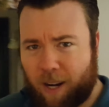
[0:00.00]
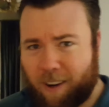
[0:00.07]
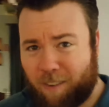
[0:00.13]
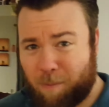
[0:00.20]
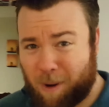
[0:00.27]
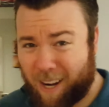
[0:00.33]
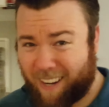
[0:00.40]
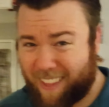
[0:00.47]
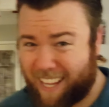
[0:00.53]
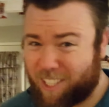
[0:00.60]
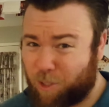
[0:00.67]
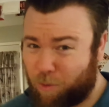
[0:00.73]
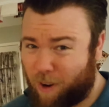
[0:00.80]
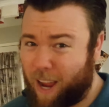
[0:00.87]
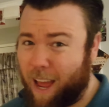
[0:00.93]
right, everybody,
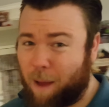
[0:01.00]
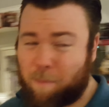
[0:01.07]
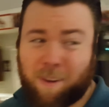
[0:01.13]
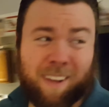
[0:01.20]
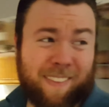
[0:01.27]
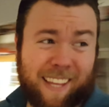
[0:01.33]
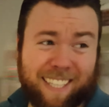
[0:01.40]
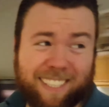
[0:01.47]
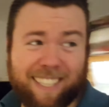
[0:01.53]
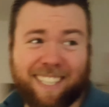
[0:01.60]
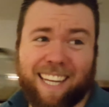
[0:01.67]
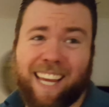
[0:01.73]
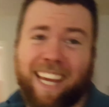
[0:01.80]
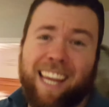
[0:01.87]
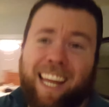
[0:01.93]
that's a wrap. That's the
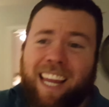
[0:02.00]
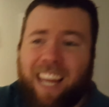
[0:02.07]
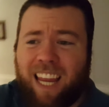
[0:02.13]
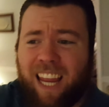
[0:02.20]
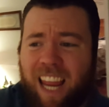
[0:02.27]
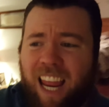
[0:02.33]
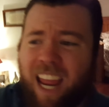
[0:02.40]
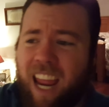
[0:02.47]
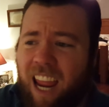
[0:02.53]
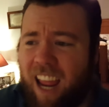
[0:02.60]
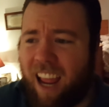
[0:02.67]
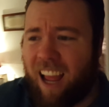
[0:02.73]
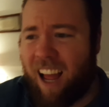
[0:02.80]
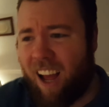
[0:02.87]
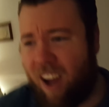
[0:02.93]
day.
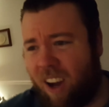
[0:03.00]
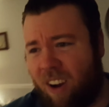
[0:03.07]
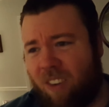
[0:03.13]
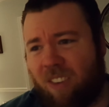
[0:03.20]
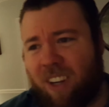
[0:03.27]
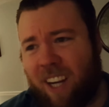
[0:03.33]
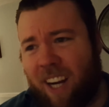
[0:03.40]
Oh,